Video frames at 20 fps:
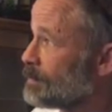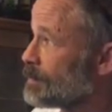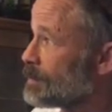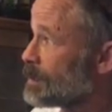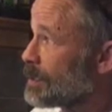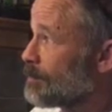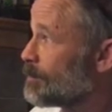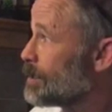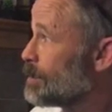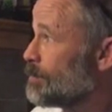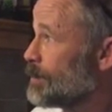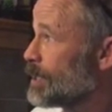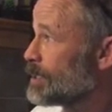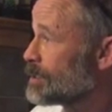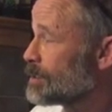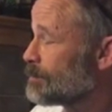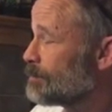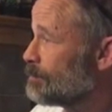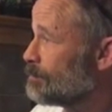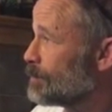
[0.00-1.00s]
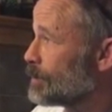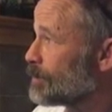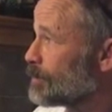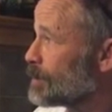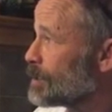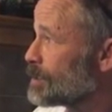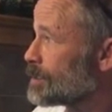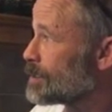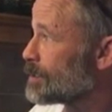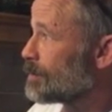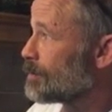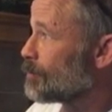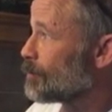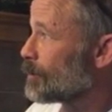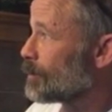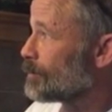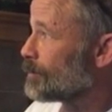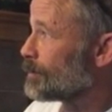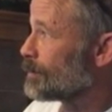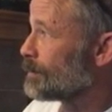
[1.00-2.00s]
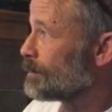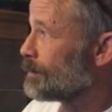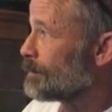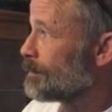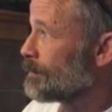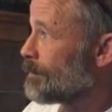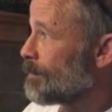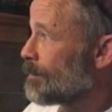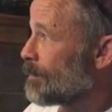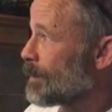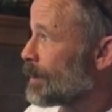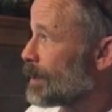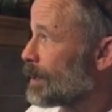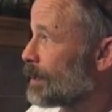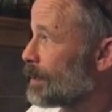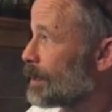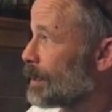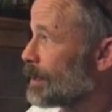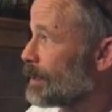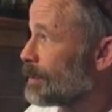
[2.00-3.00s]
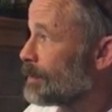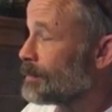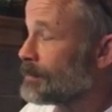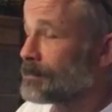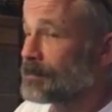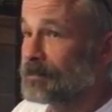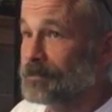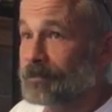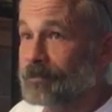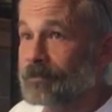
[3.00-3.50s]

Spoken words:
some of the best buildings in the world. And